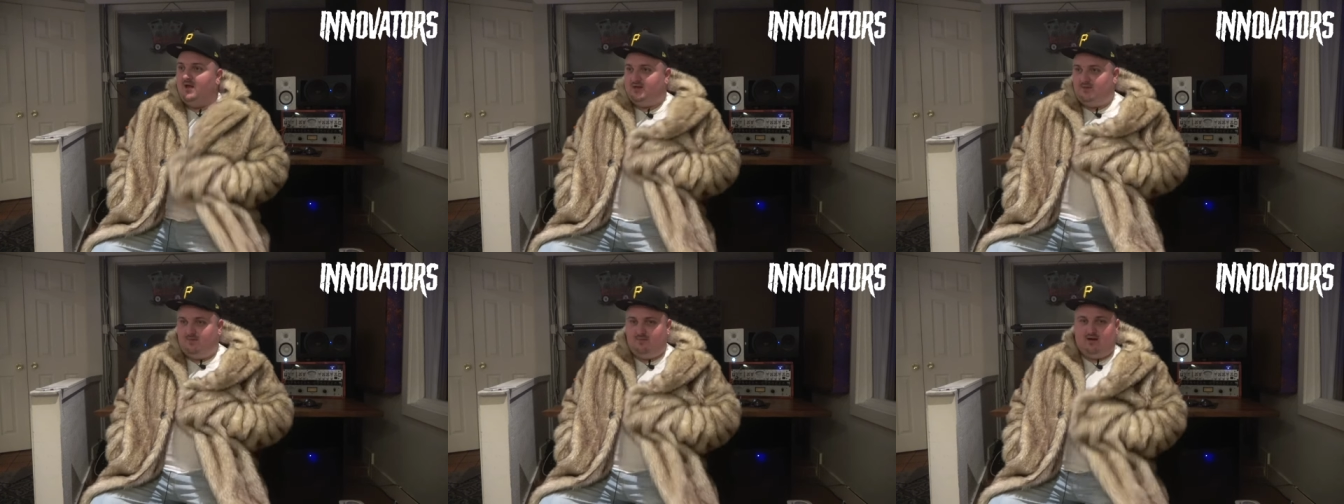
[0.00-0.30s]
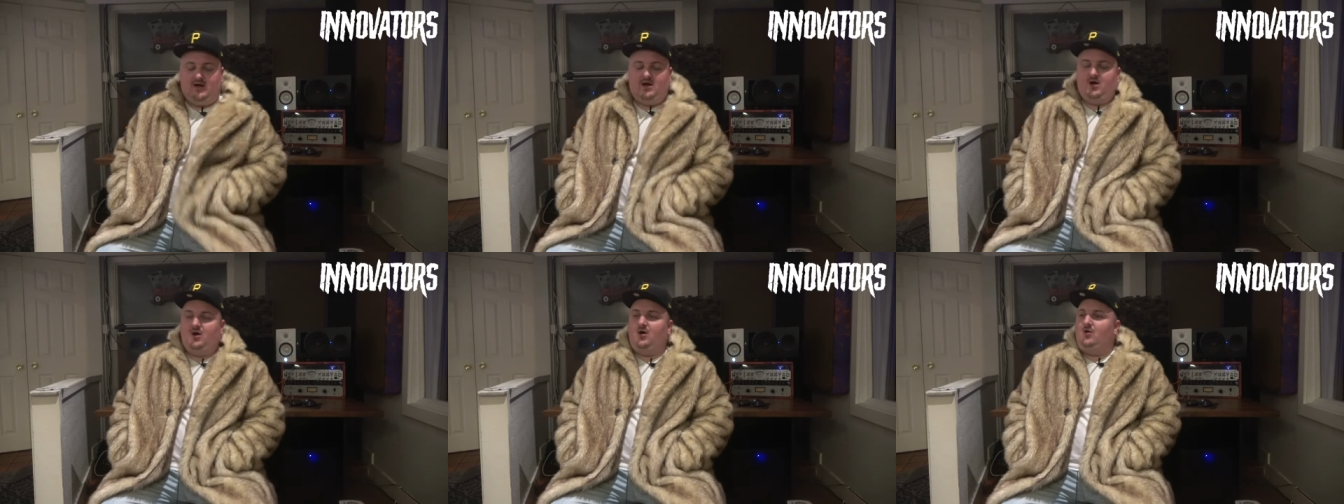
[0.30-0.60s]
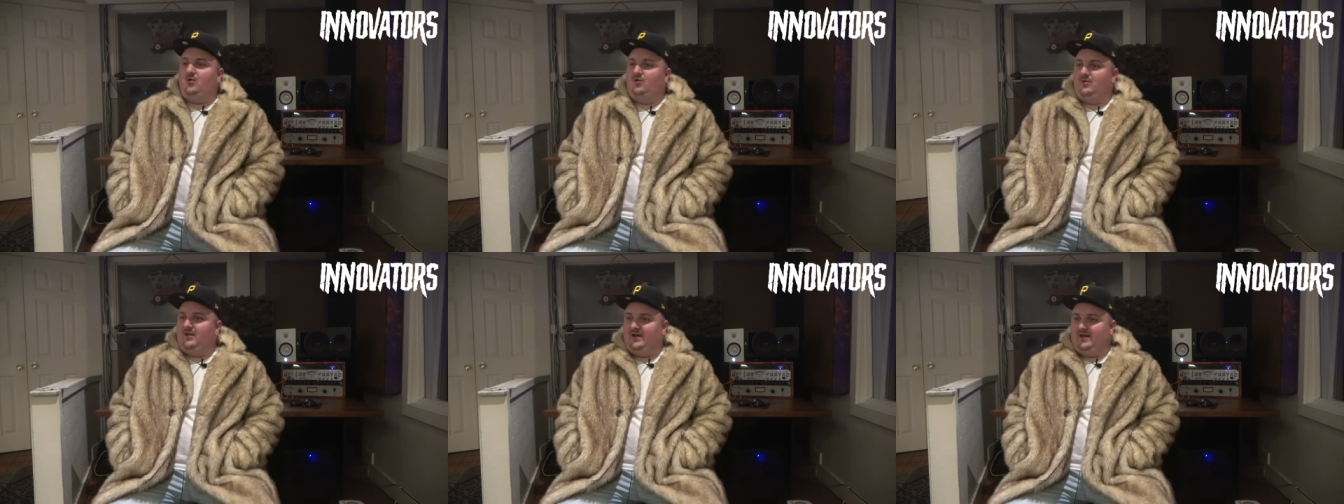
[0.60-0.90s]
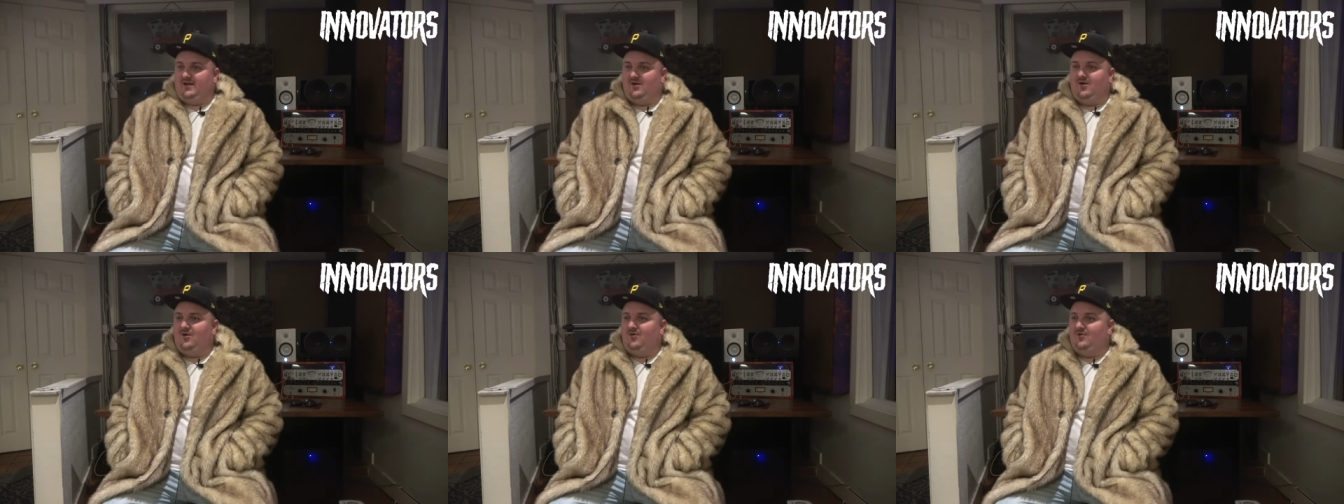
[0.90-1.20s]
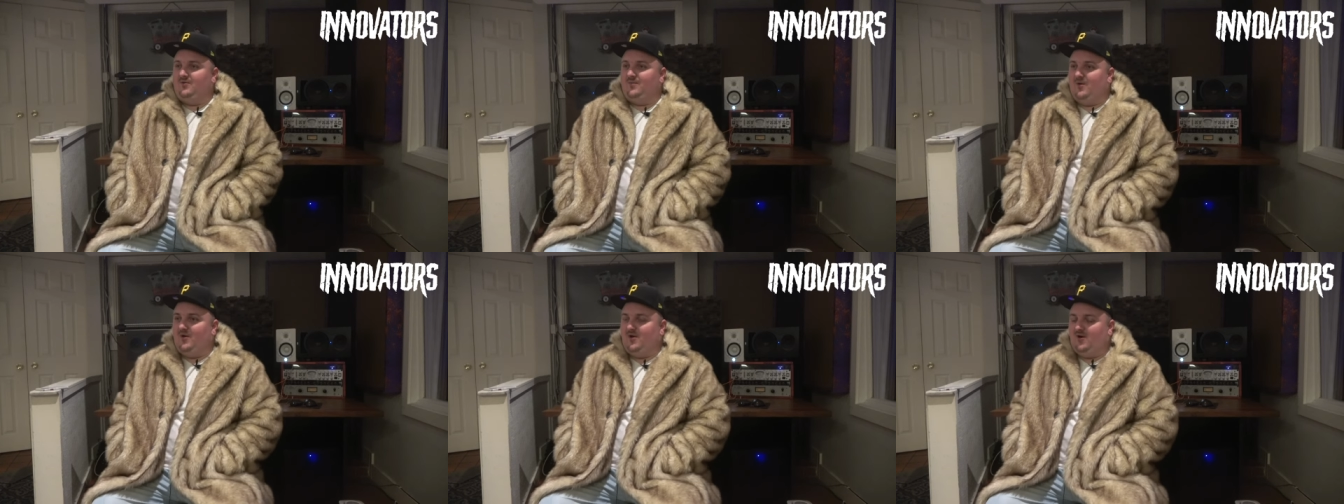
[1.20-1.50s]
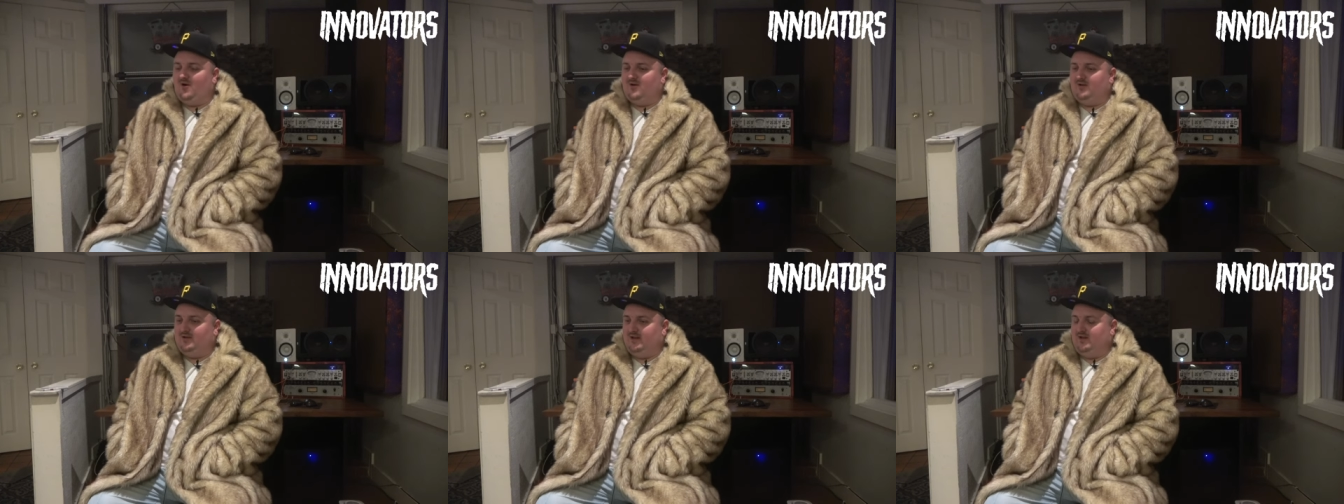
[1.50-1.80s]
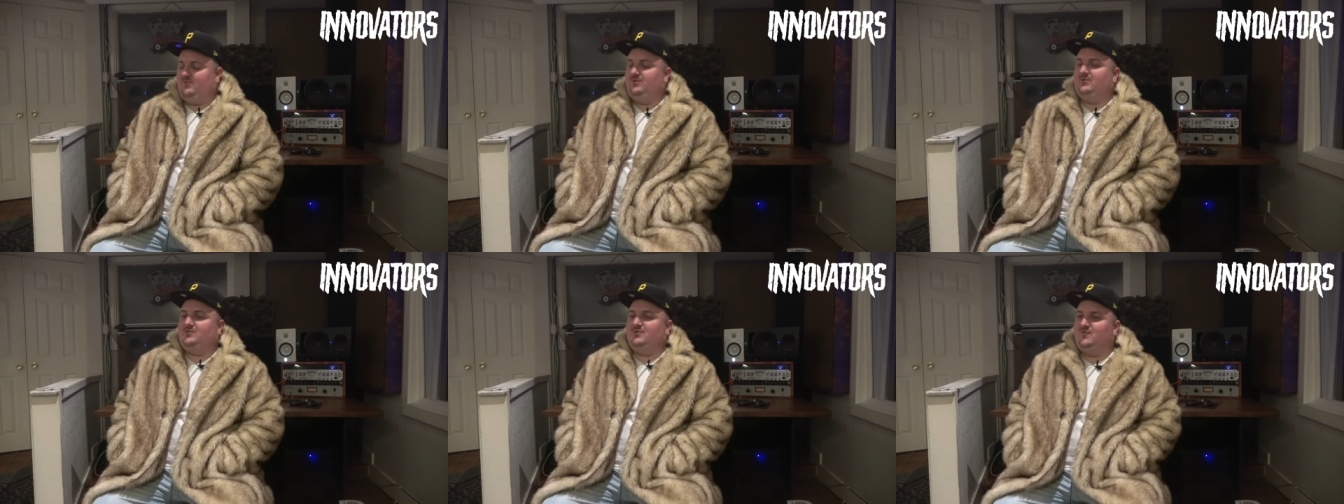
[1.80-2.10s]
to my hole, like a hole in my heart. Like
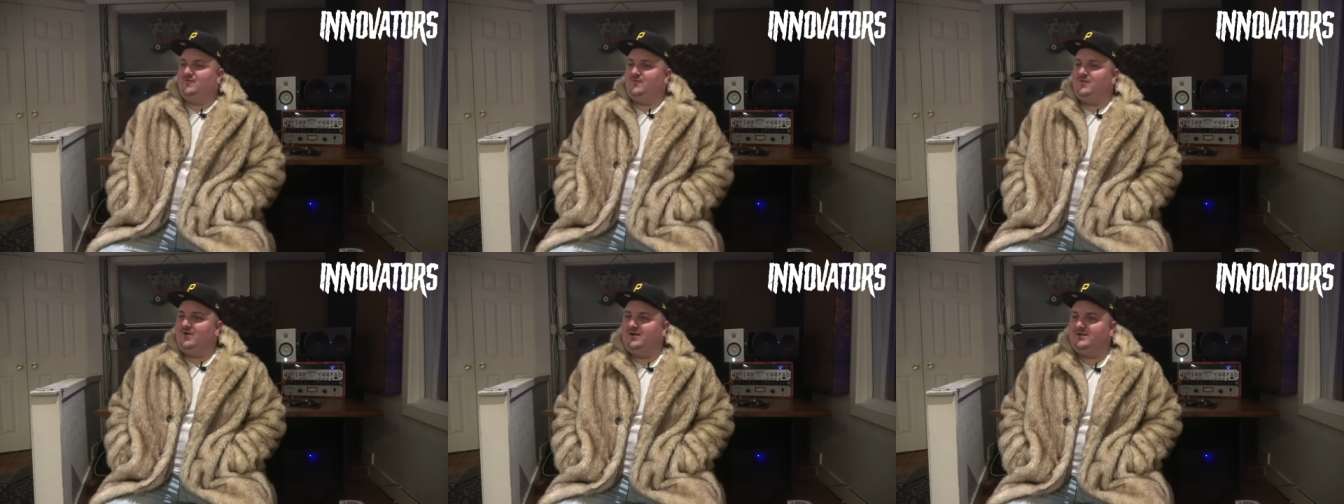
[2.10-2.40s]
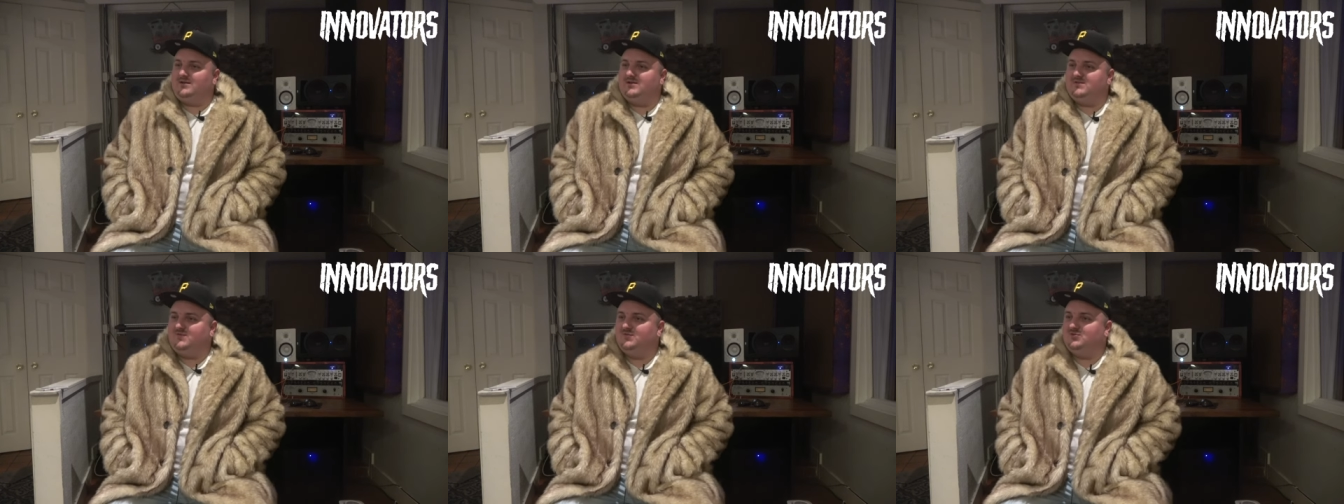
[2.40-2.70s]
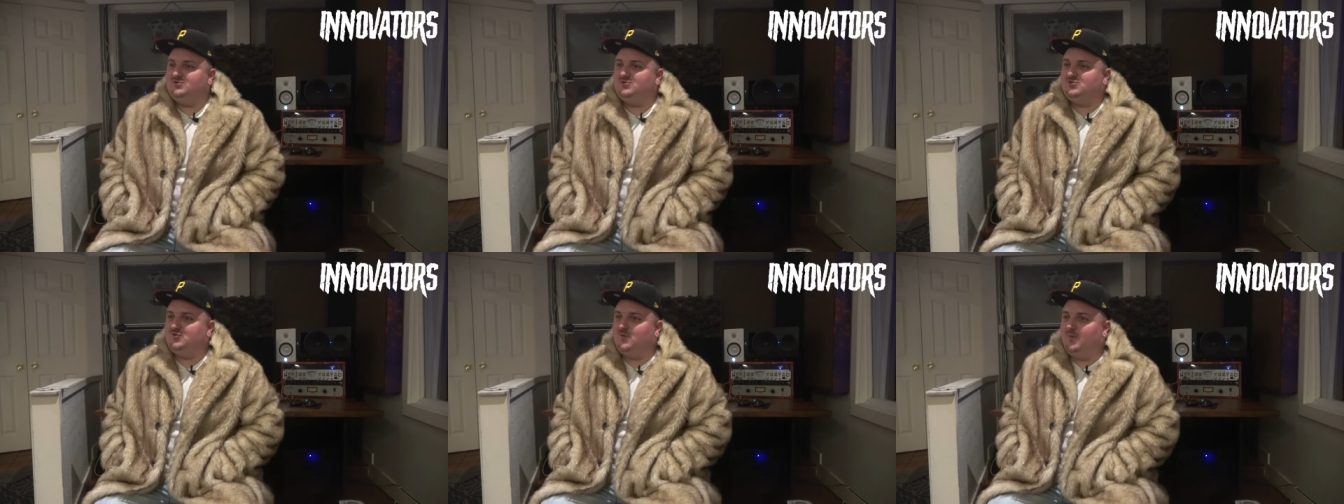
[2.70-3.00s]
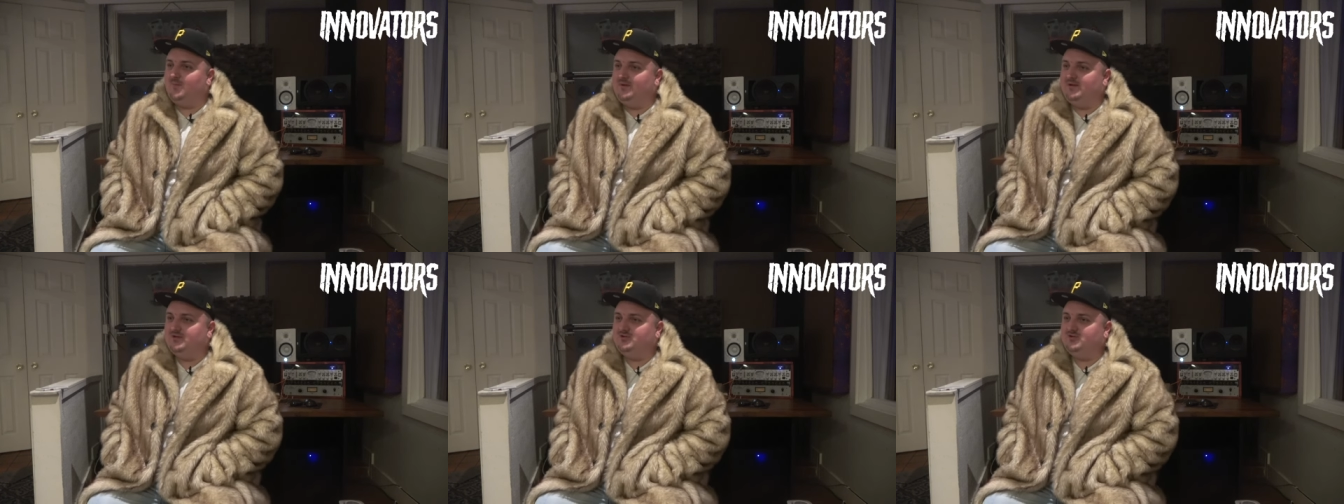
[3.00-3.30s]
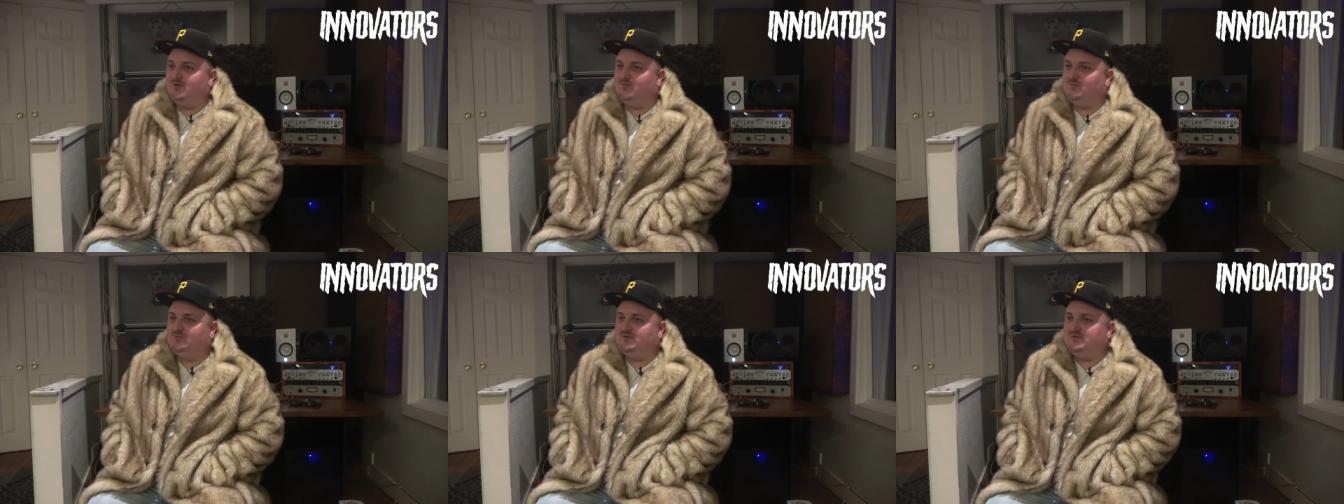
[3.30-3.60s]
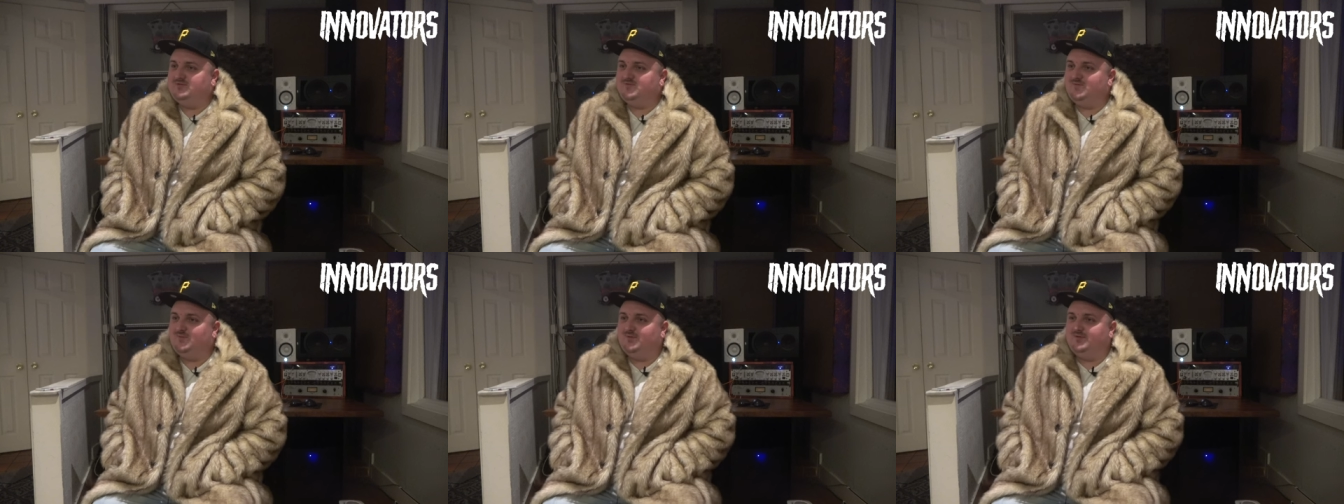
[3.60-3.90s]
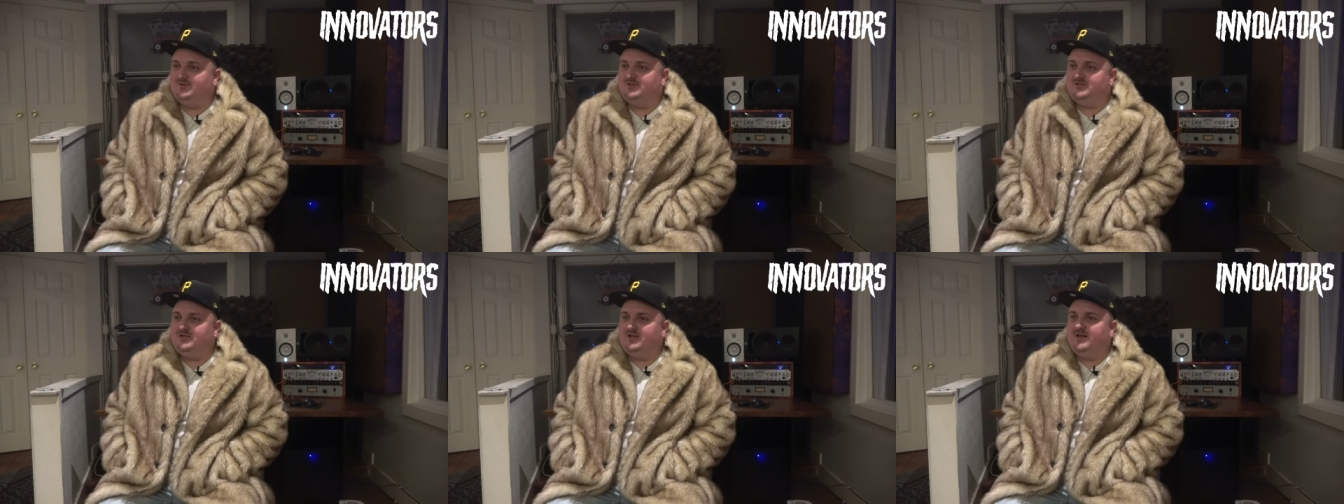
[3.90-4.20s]
what the fuck? This fool just threw a picture up with this fool
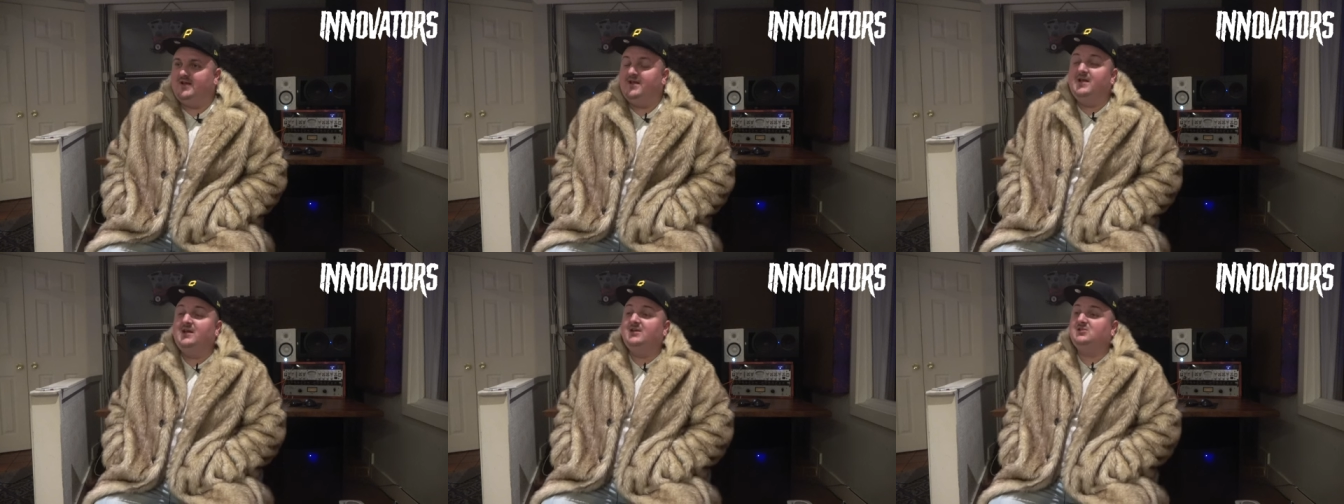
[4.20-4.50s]
and shit.